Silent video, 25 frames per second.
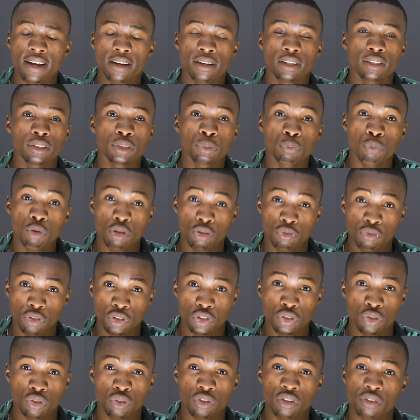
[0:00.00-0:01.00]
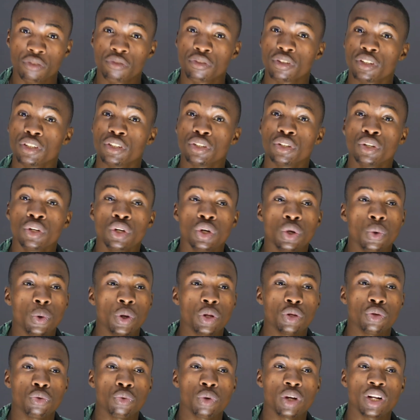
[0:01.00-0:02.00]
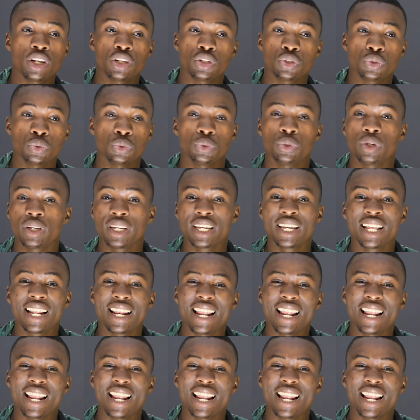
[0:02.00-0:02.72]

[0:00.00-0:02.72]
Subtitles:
sports photography, when you want to do it,